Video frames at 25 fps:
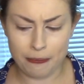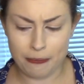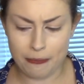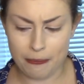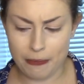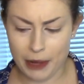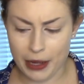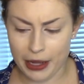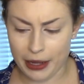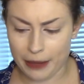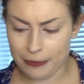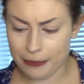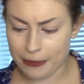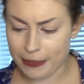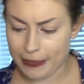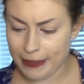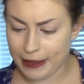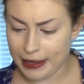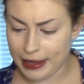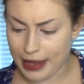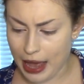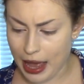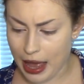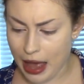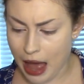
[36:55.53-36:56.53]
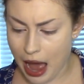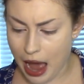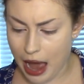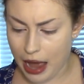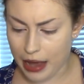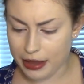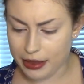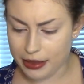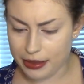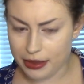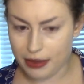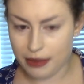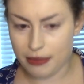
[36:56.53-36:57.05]
But
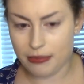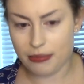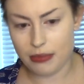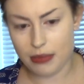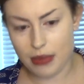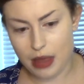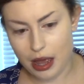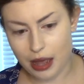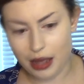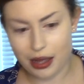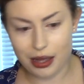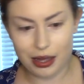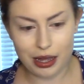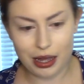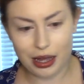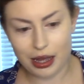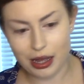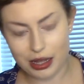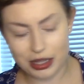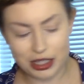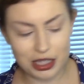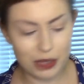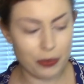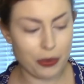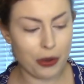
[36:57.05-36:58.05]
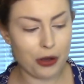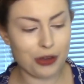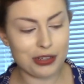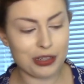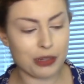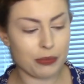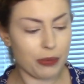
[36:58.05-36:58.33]
yeah, I suppose